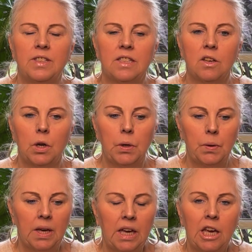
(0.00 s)

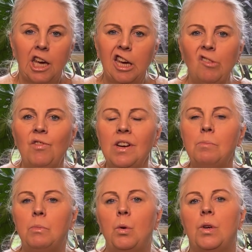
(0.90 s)
So every
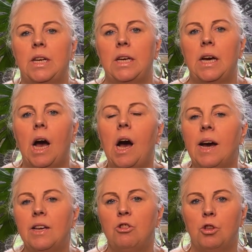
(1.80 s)
morning
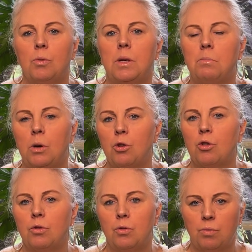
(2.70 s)
I do an
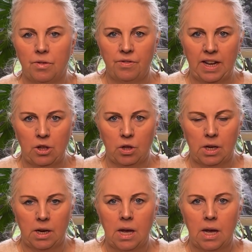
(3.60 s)
emotional reflection.